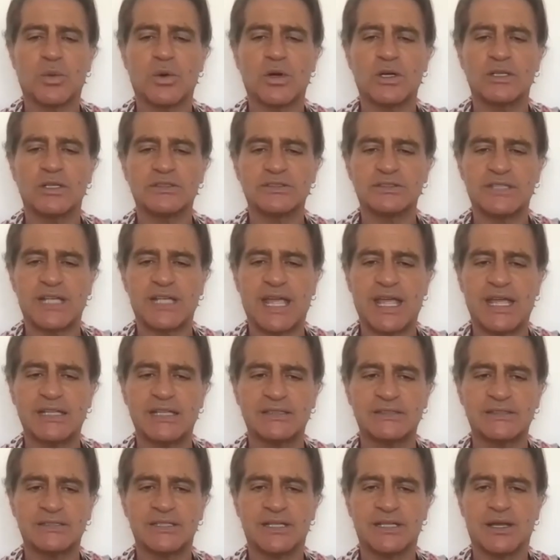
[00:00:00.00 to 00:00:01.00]
word
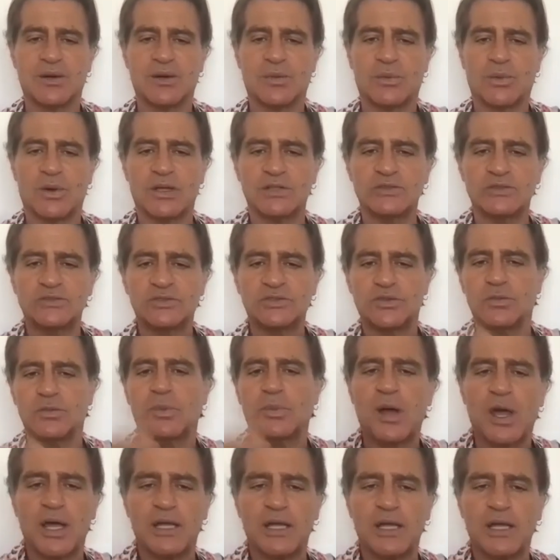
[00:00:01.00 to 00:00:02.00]
sex, wants
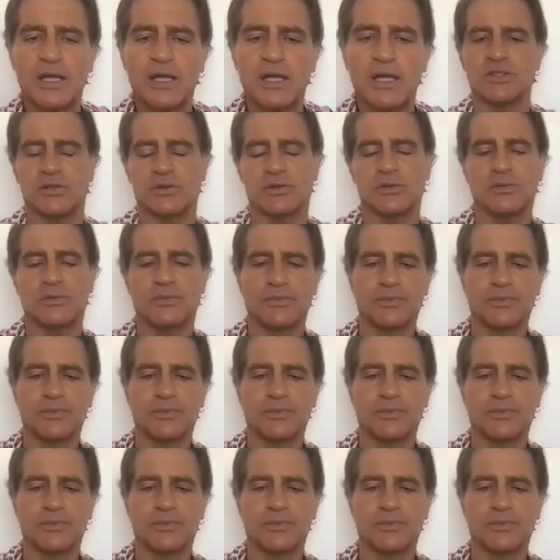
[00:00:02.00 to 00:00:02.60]
to punish you.